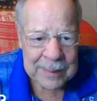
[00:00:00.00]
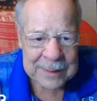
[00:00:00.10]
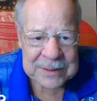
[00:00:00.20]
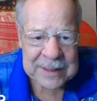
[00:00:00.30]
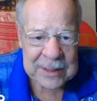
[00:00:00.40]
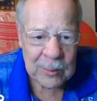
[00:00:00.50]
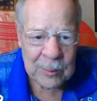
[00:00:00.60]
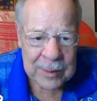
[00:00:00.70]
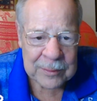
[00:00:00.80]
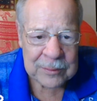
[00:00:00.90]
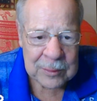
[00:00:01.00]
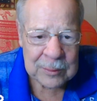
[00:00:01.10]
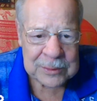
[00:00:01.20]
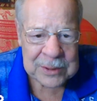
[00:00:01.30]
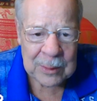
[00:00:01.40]
must deal with
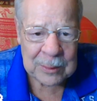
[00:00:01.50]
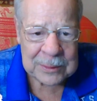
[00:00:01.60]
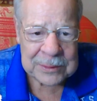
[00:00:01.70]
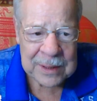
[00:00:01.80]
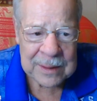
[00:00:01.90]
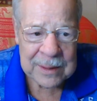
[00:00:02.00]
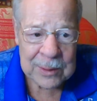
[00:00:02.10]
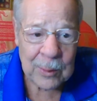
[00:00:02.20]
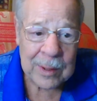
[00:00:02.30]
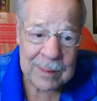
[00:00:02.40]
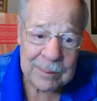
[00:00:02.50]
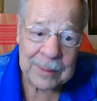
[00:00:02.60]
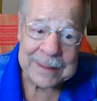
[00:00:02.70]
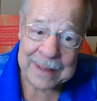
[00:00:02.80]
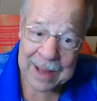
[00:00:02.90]
two souls who are
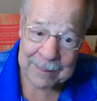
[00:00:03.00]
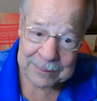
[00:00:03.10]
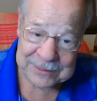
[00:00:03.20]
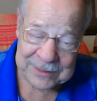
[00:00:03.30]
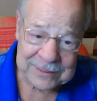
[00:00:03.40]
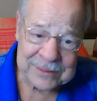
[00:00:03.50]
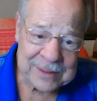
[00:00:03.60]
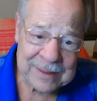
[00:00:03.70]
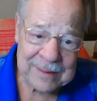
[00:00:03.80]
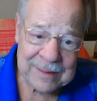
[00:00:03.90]
complete opposites